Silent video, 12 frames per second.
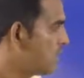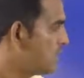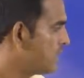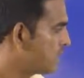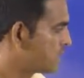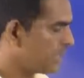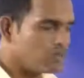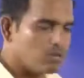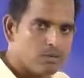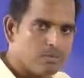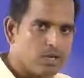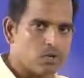Initially,
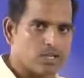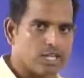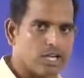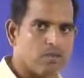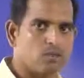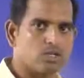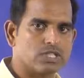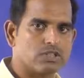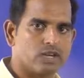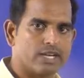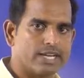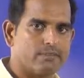we'll be looking about
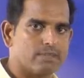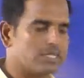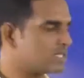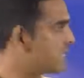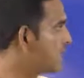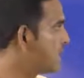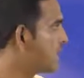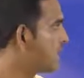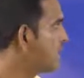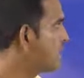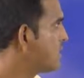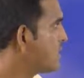the one-dimensional
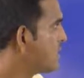array.